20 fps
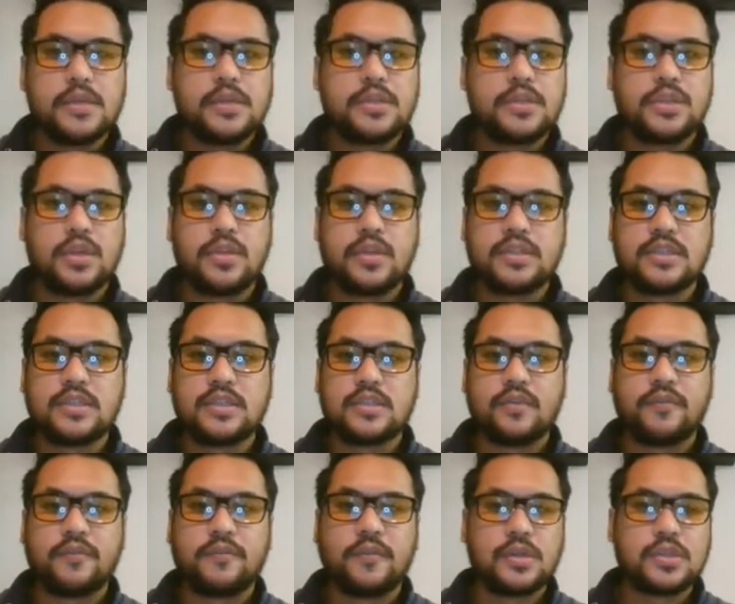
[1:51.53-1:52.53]
So this is
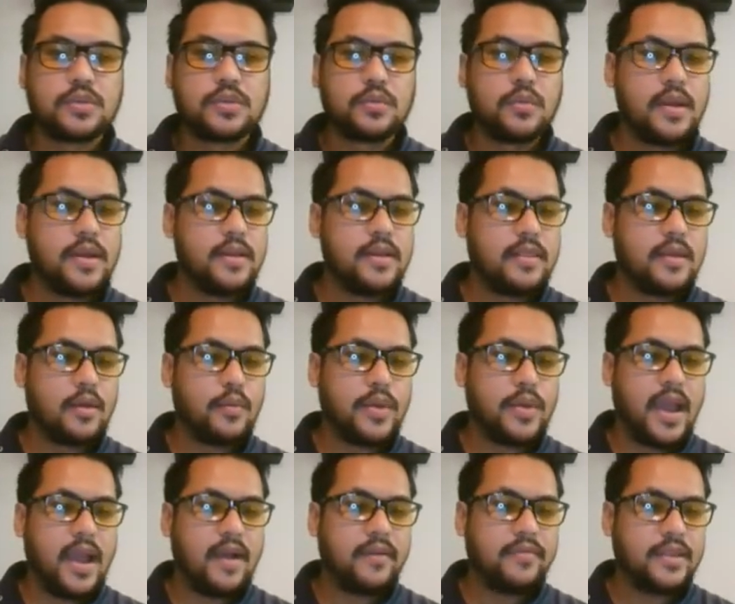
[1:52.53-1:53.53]
the first one that
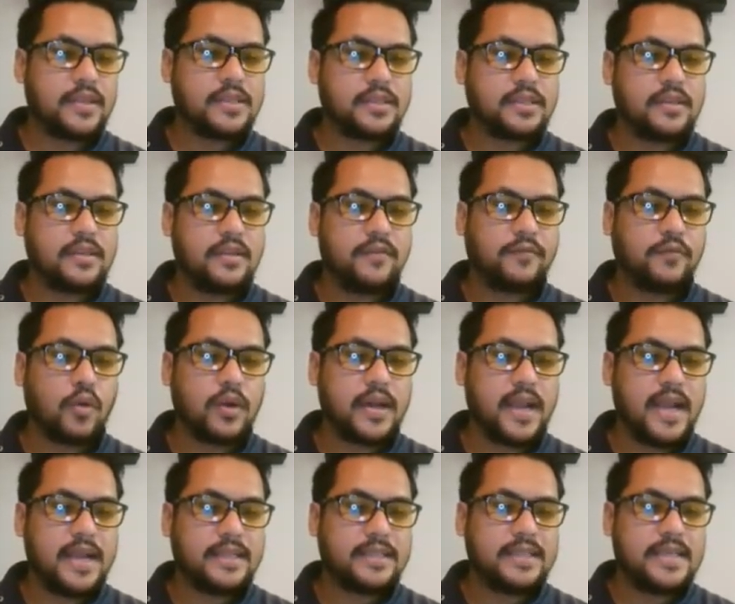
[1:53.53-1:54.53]
we have. This is the
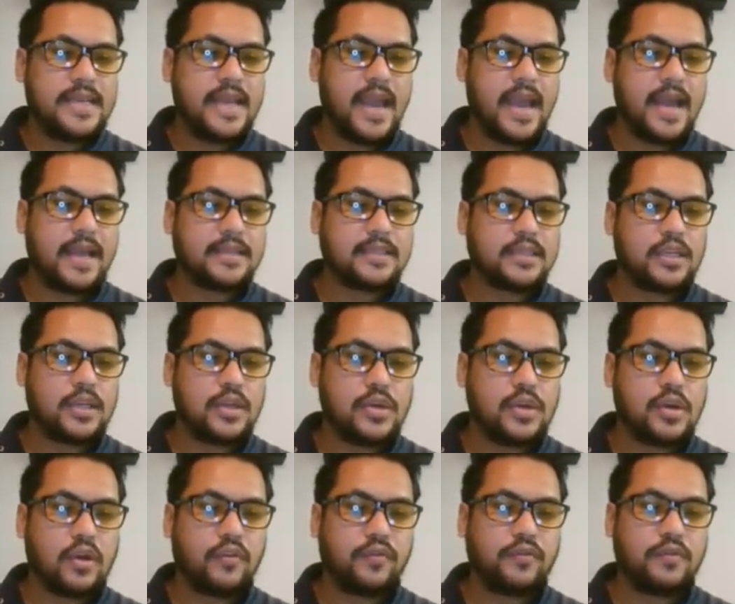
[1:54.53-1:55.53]
Fortnite TS
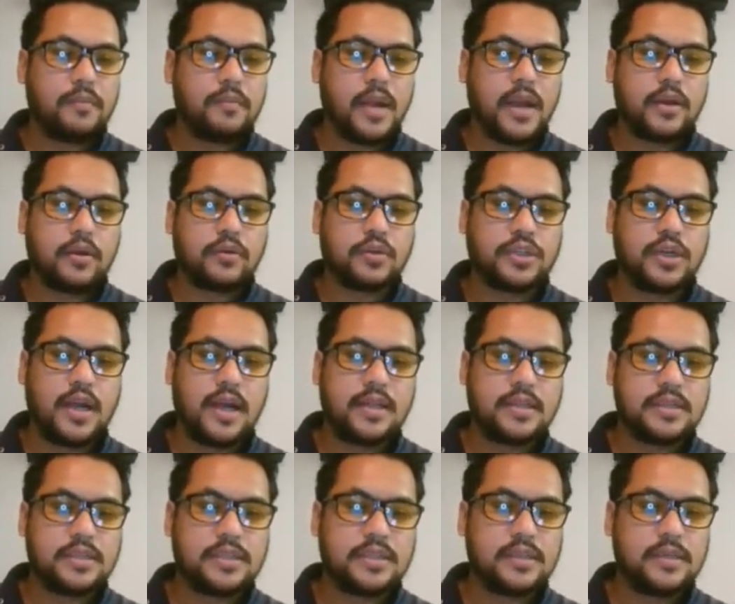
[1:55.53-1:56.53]
Nerf Micro
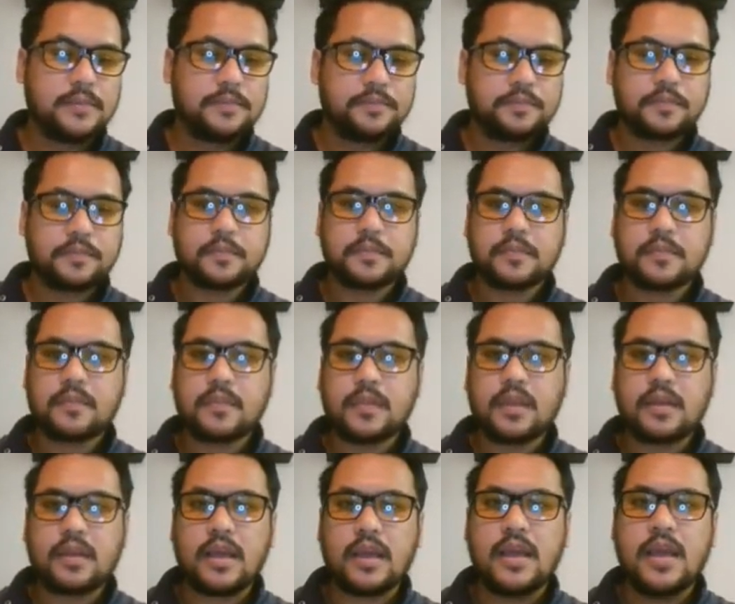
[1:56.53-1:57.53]
Shots.
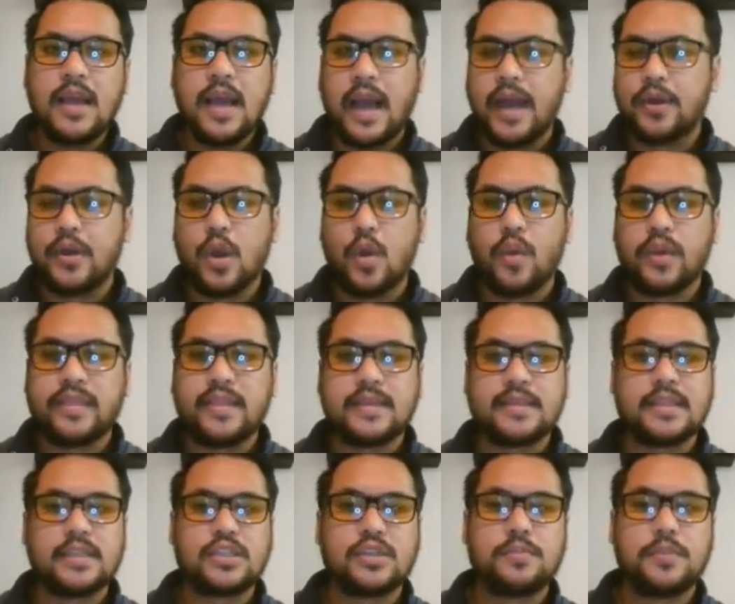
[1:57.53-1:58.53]
I don't know what
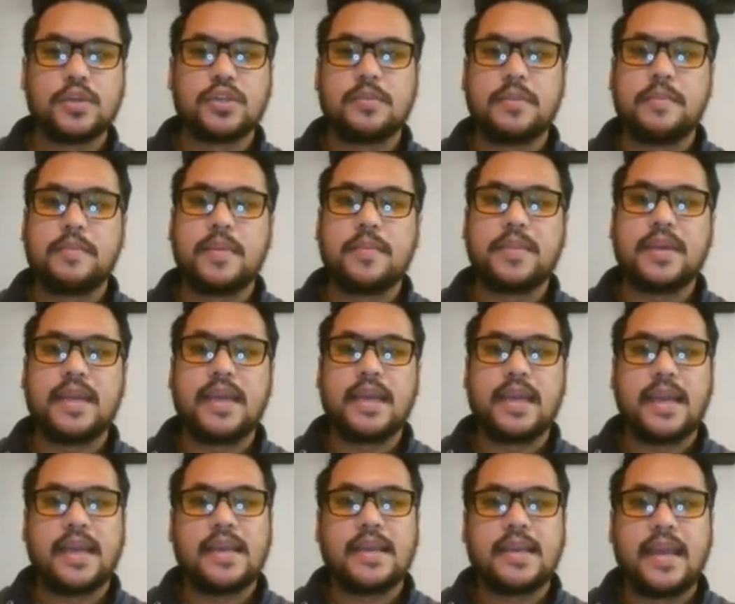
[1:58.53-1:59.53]
this is supposed to be
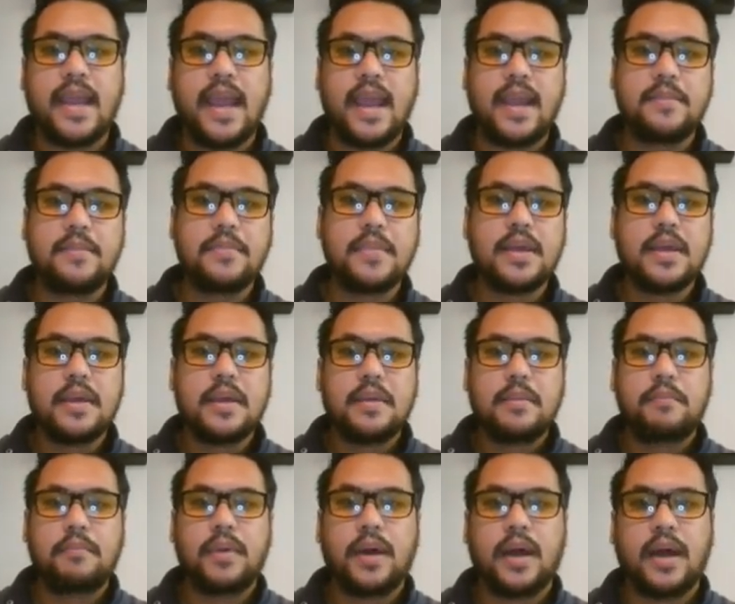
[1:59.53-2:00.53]
mimicking in game,
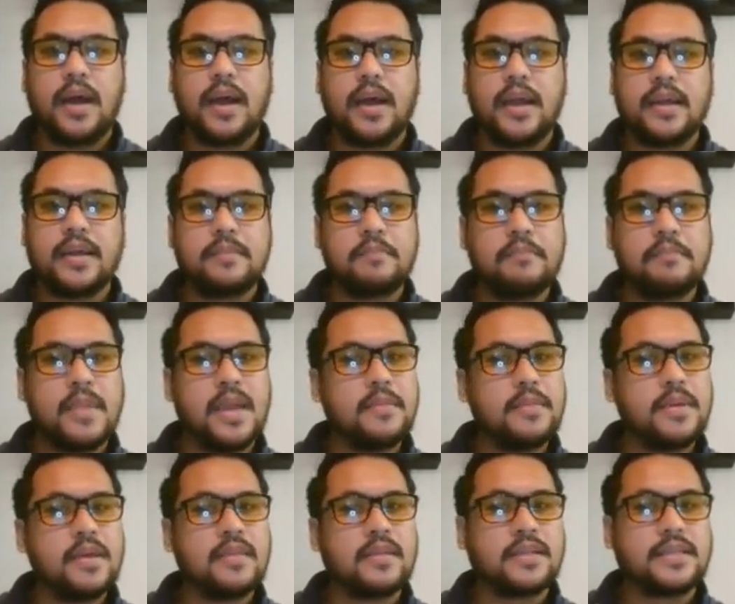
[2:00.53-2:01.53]
but
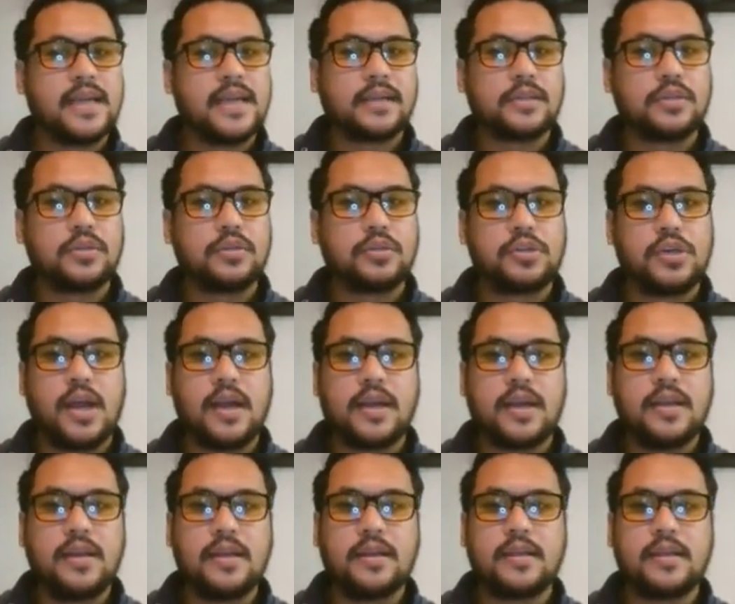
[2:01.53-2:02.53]
maybe the tactical
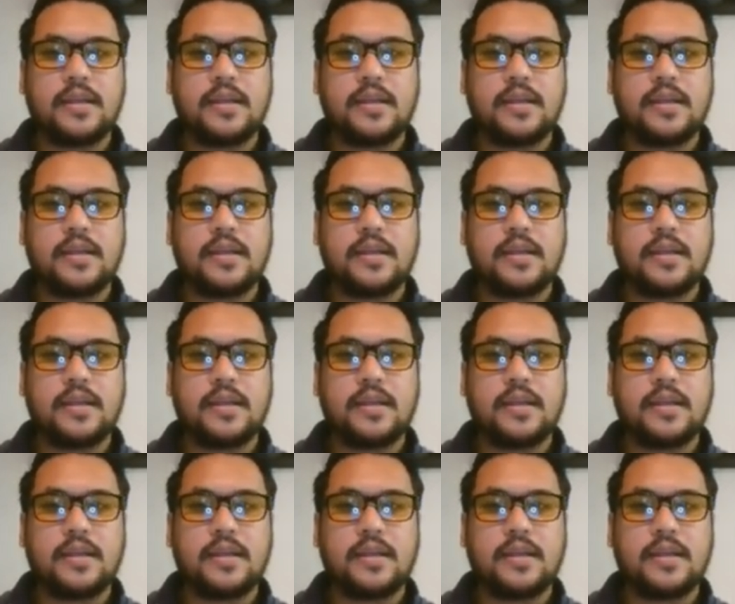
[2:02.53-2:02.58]
shotgun